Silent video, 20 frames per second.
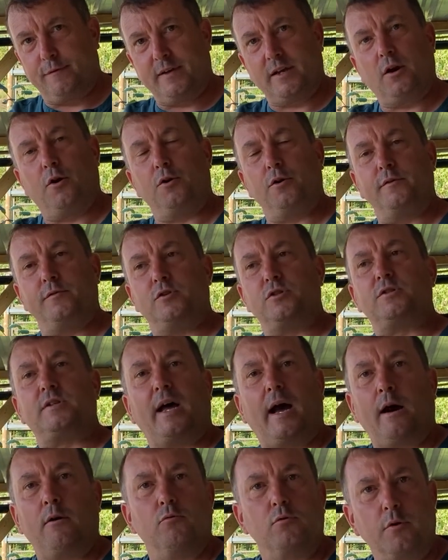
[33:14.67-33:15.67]
It kind of just
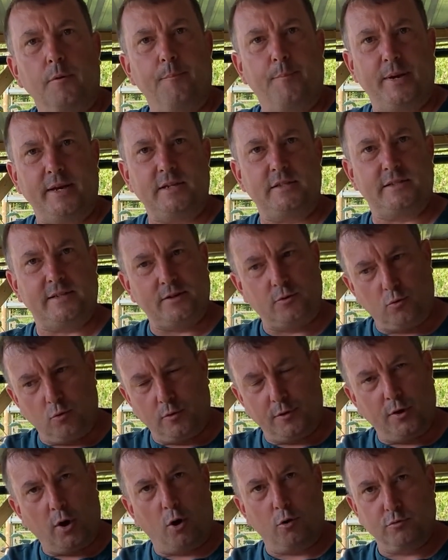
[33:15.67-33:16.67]
outcompetes it all
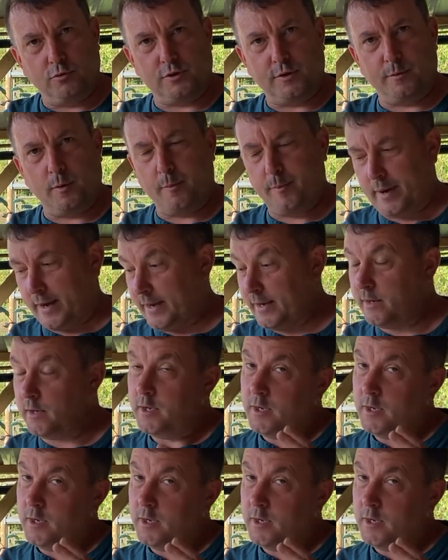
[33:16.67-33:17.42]
and holds them at bay,